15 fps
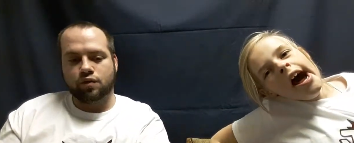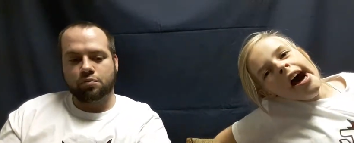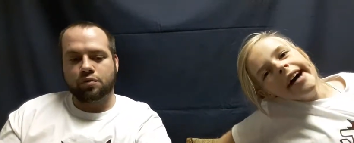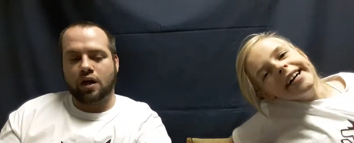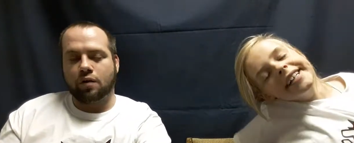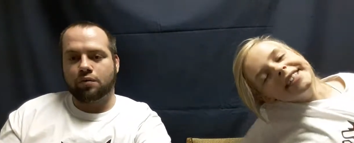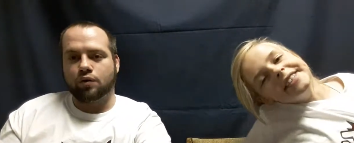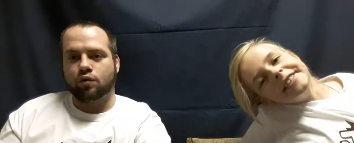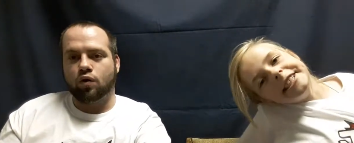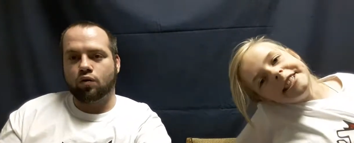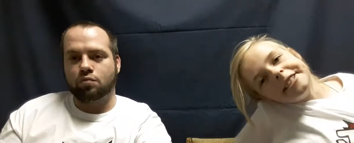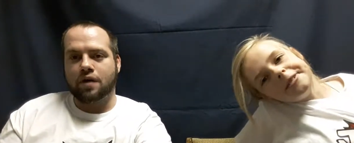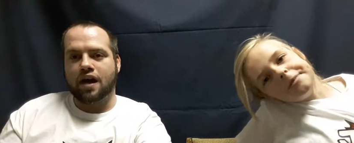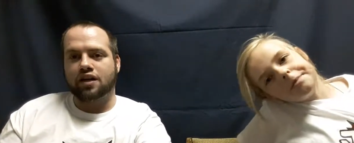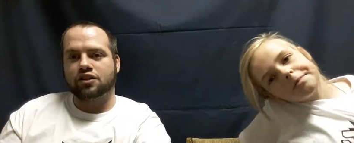Speaker 1: We probably
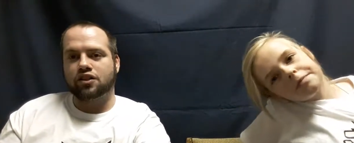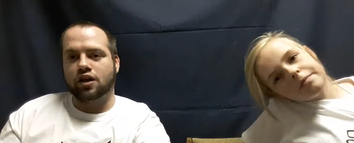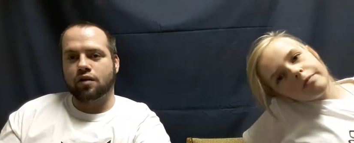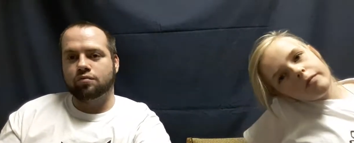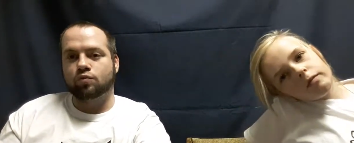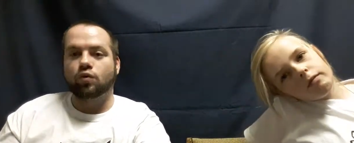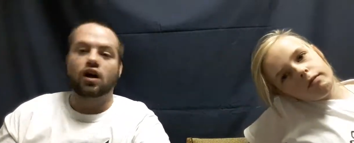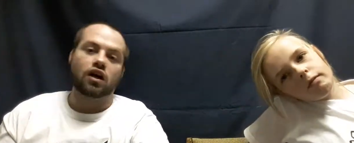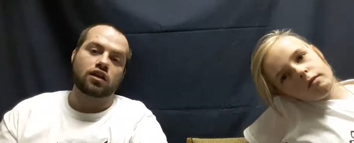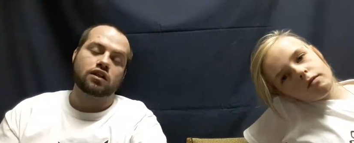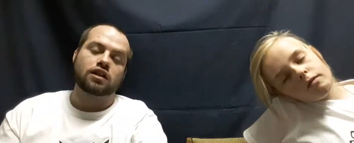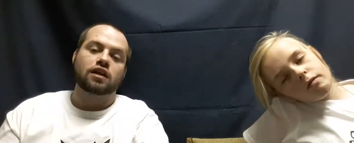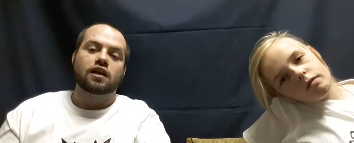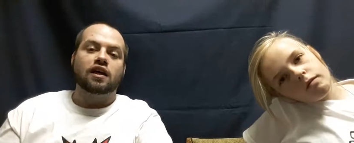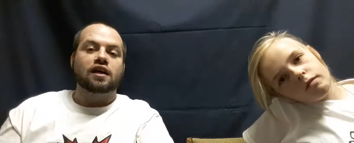won't mash up. Well,
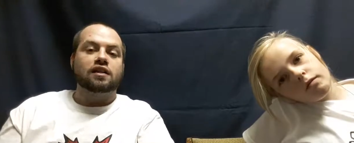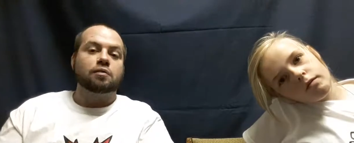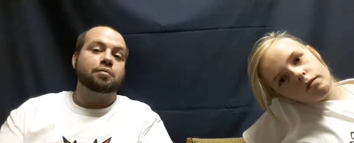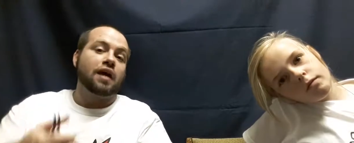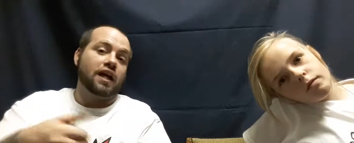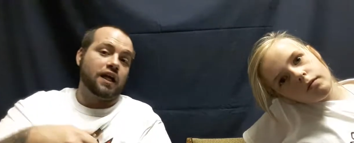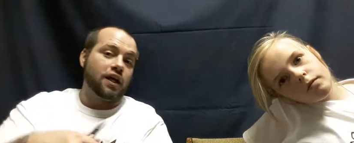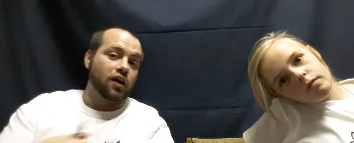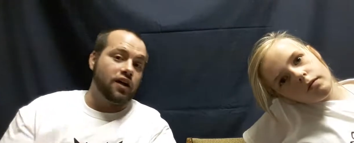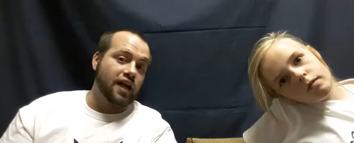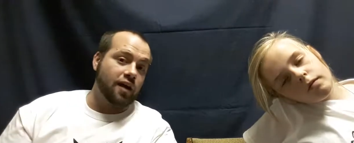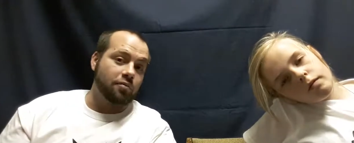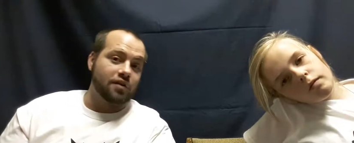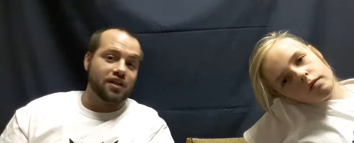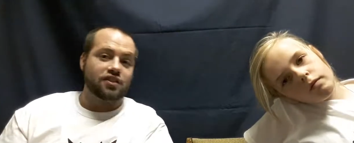depending on
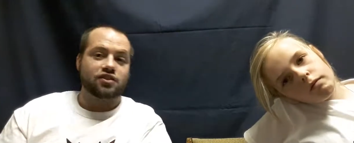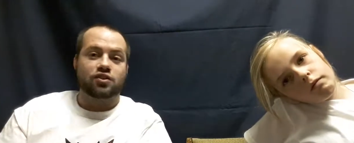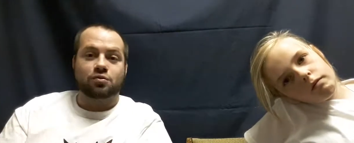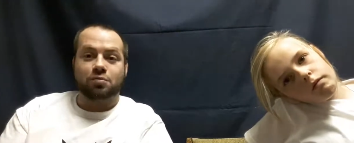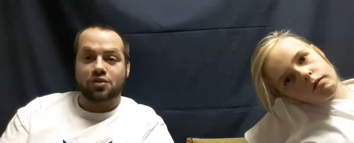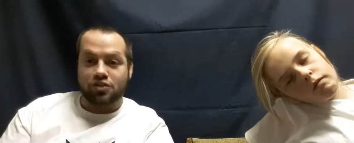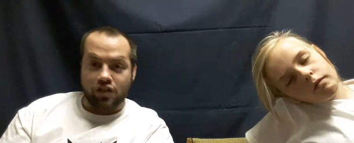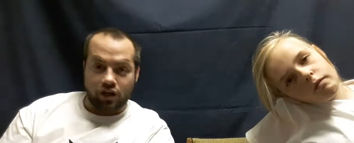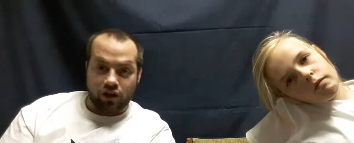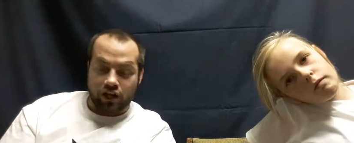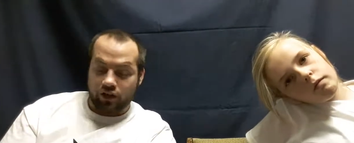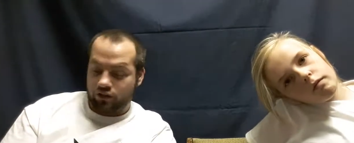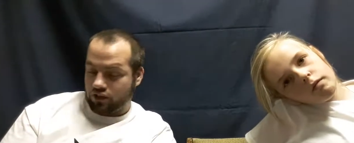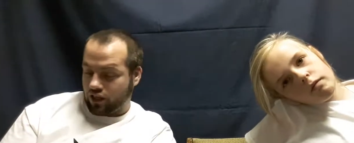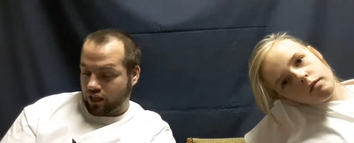how many super
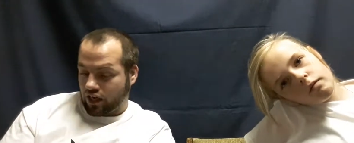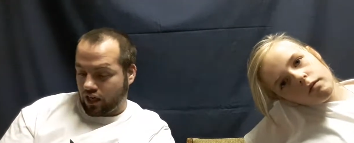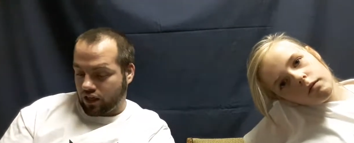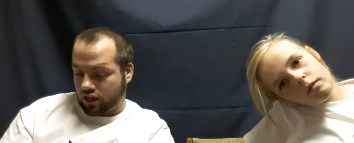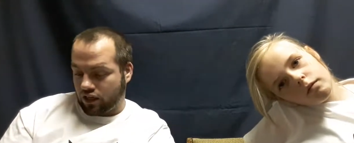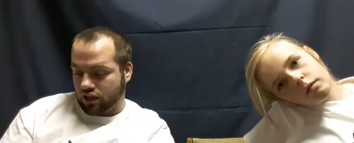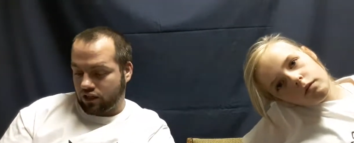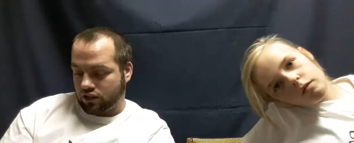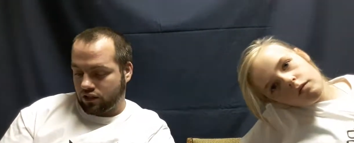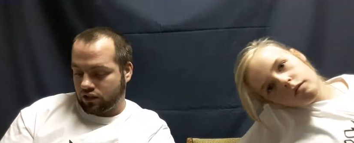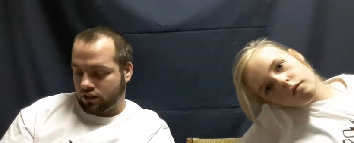shoutouts I gotta